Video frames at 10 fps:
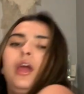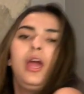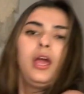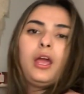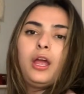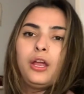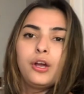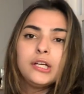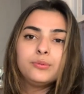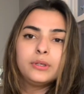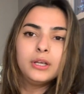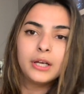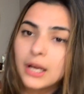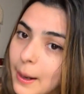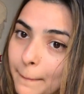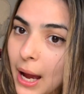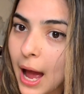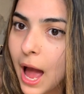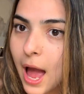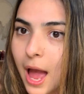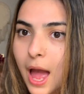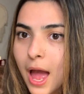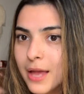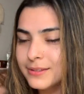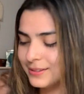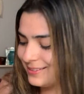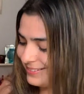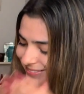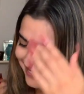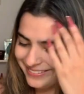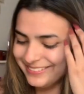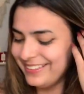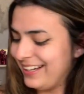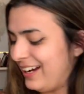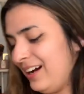Hey, thanks for looking in my ass.